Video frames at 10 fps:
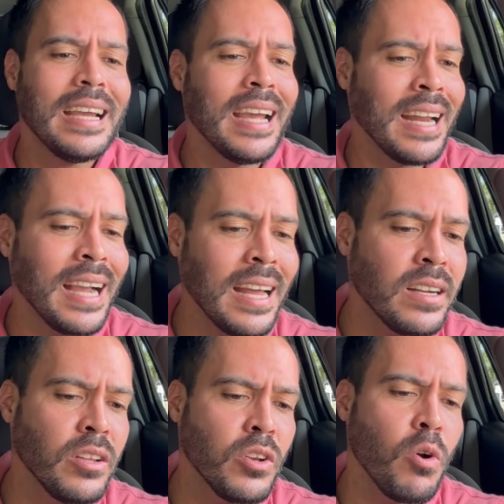And I got
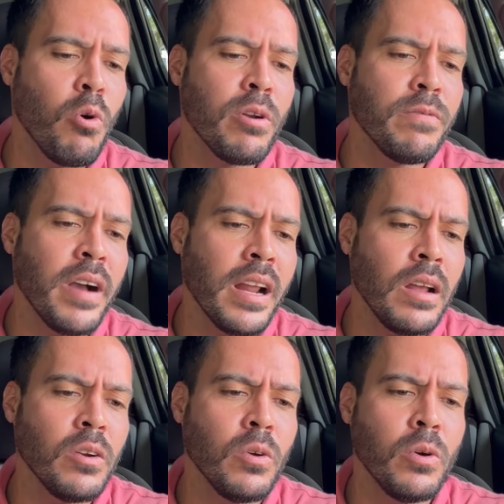another order,
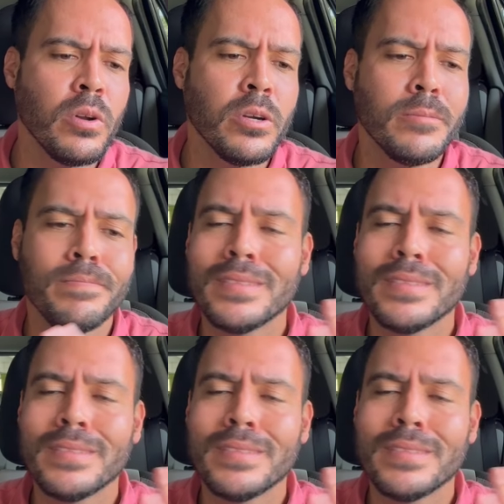$5 order.